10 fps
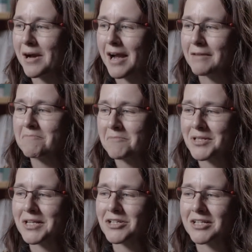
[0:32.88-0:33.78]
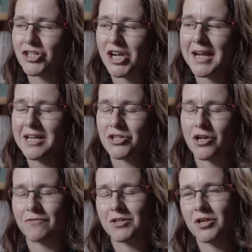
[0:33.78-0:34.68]
I essentially changed
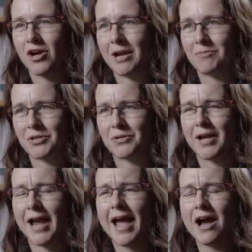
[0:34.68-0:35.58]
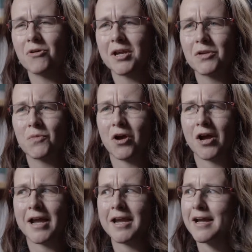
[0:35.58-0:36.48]
over time to how can
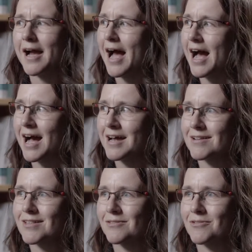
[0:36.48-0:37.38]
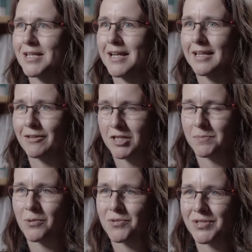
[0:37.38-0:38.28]
I harness those healing
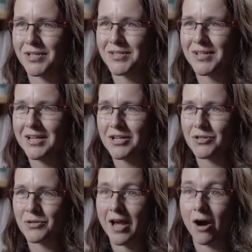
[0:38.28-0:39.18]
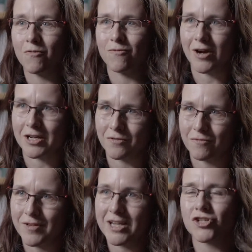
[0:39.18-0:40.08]
responses to help fight
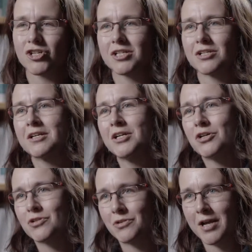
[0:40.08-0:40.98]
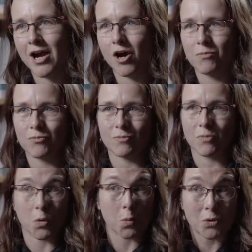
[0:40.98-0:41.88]
infection, to help
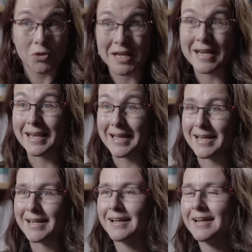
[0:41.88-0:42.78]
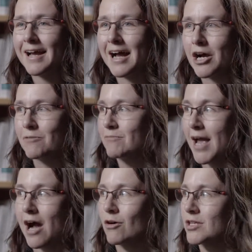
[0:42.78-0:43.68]
promote wound healing,
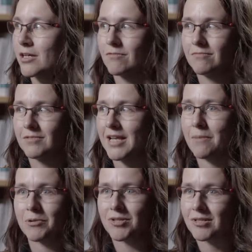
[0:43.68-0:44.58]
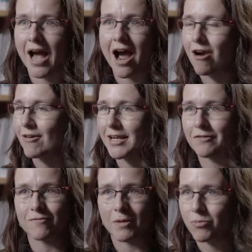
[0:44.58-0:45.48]
how to dampen scarring
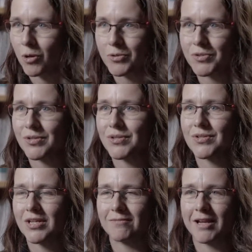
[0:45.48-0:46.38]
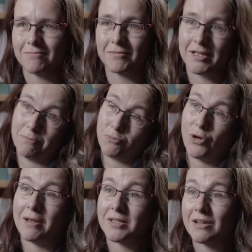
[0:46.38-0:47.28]
and fibrosis and
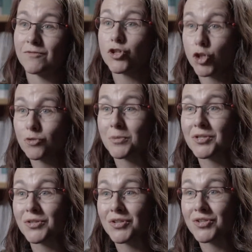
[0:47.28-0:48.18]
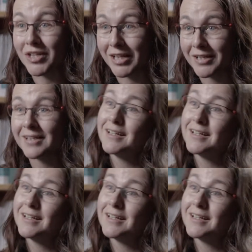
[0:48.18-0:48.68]
perhaps even tumours in the skin.